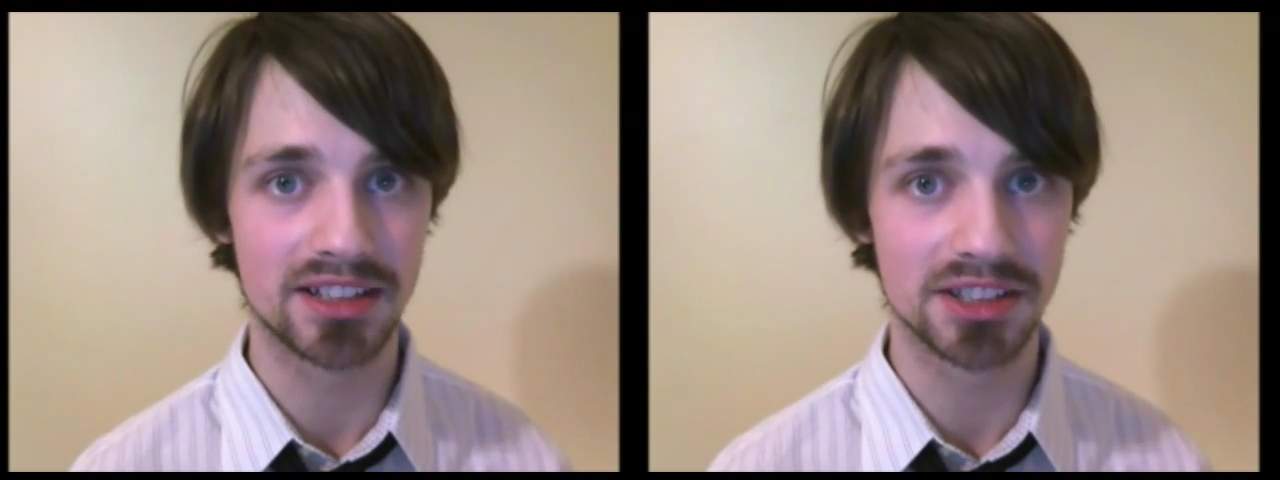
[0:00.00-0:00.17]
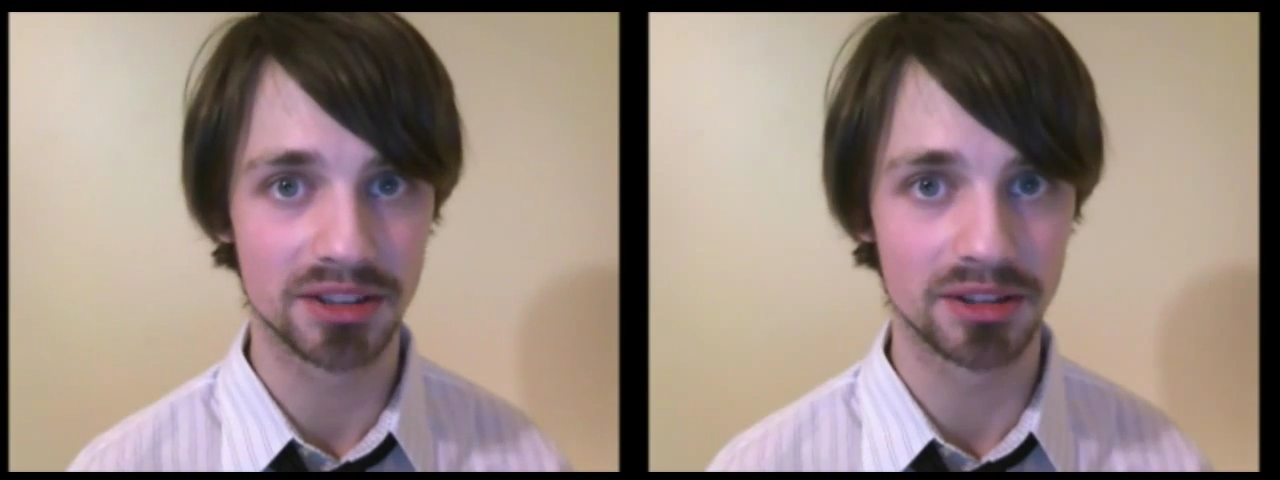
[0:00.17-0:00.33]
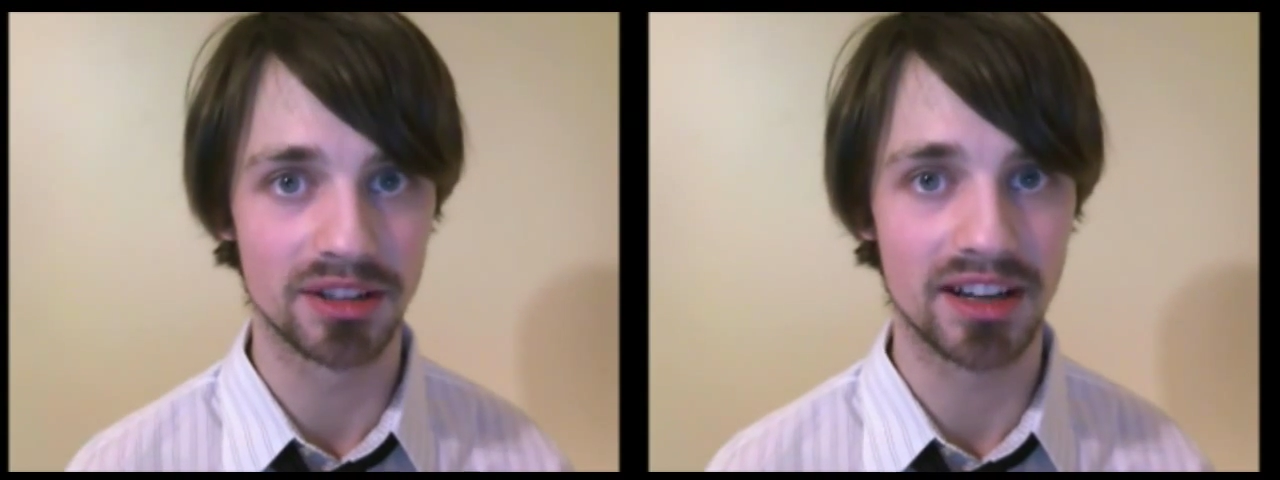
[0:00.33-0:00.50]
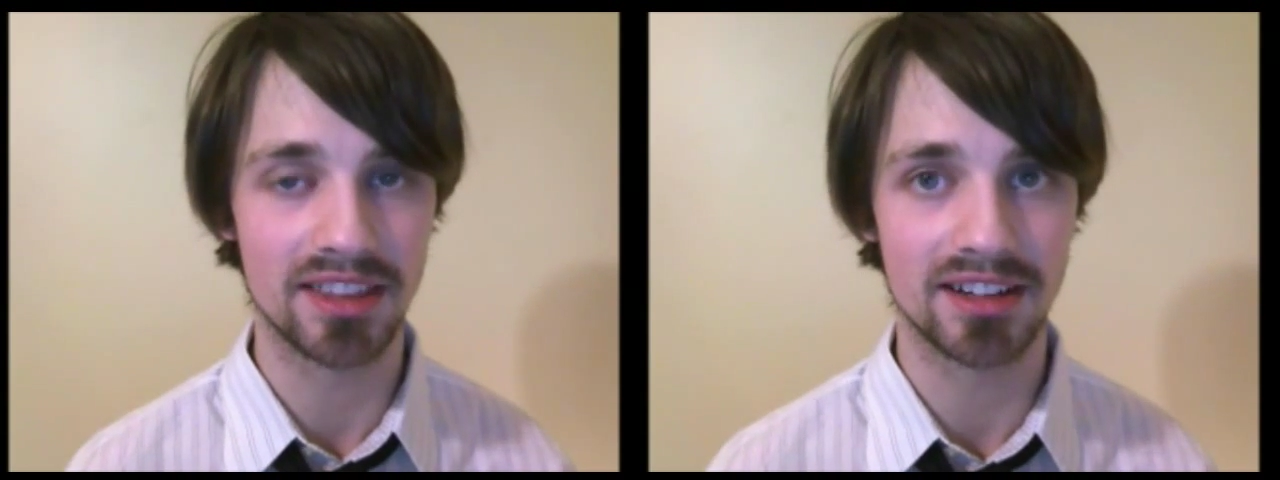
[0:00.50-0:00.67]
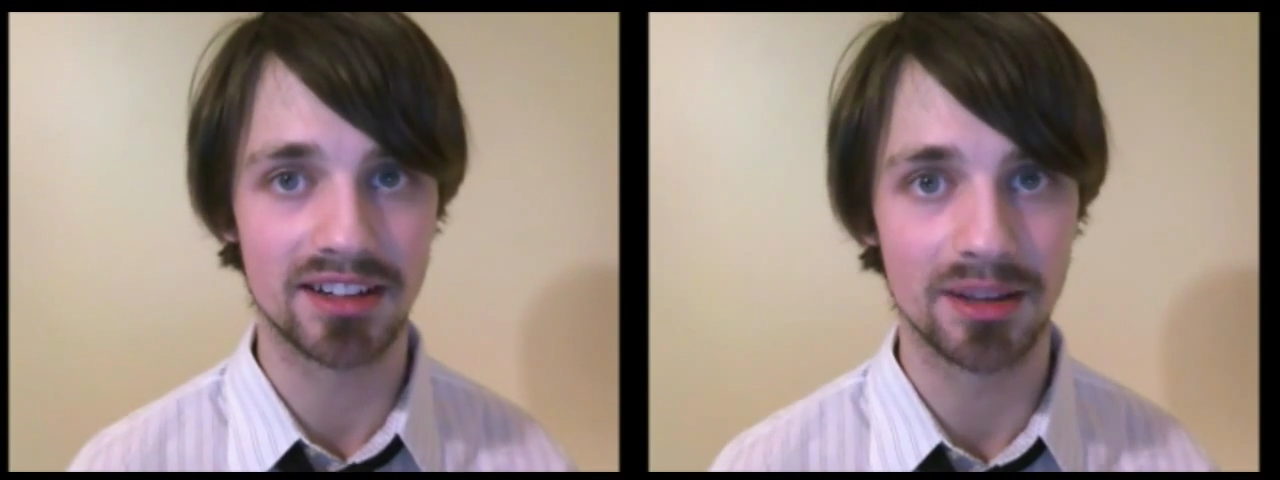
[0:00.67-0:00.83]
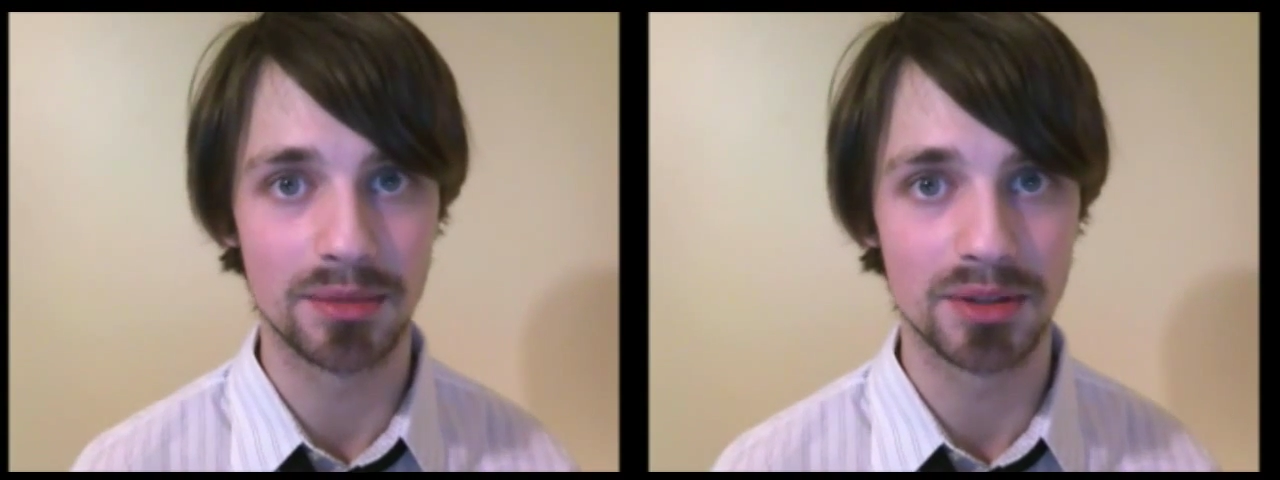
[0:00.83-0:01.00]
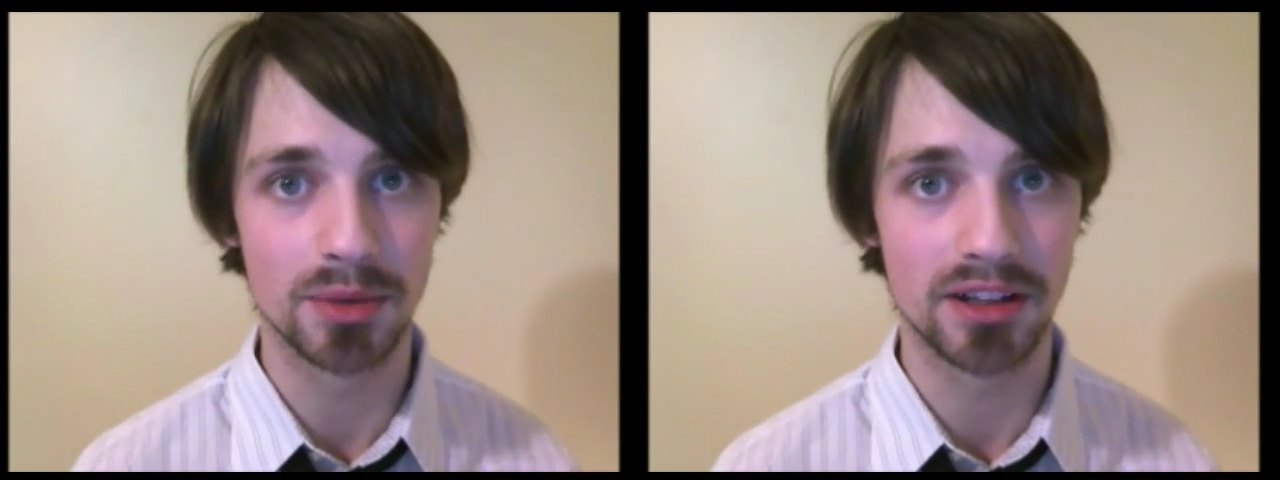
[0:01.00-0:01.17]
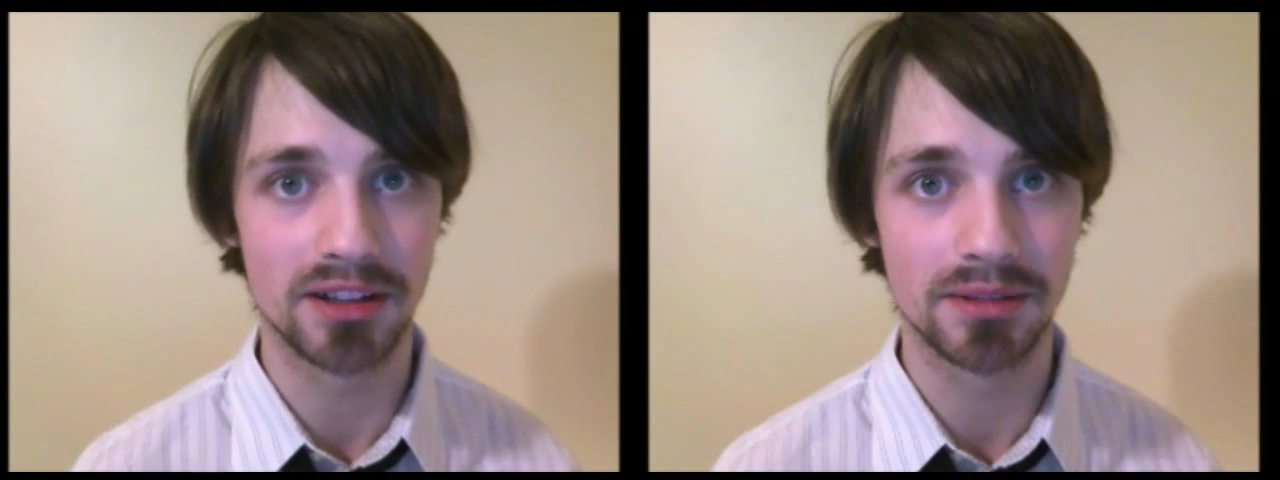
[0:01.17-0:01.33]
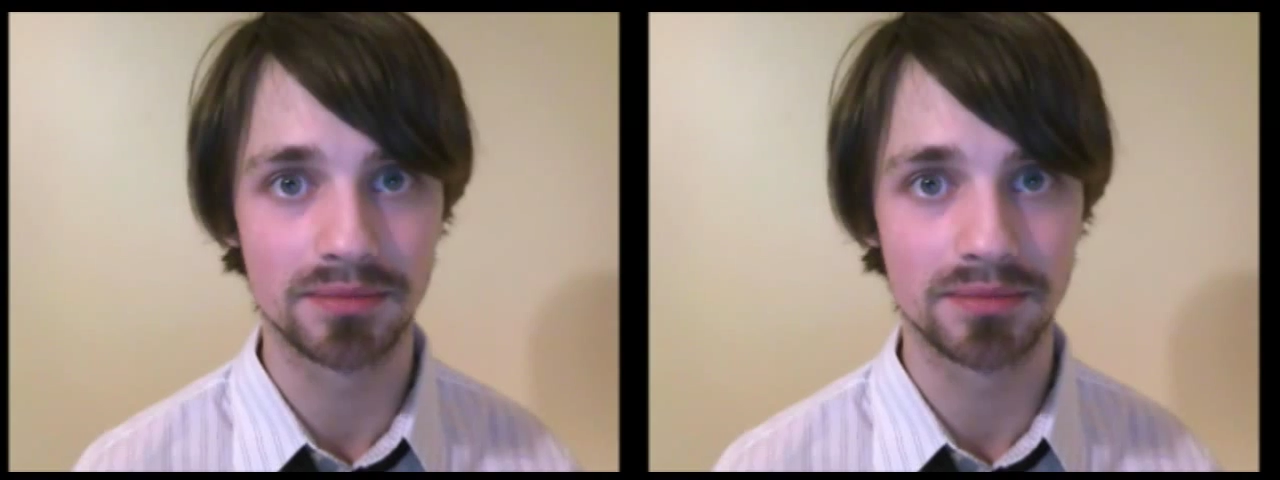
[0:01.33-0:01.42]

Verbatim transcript: sugar at that time as well.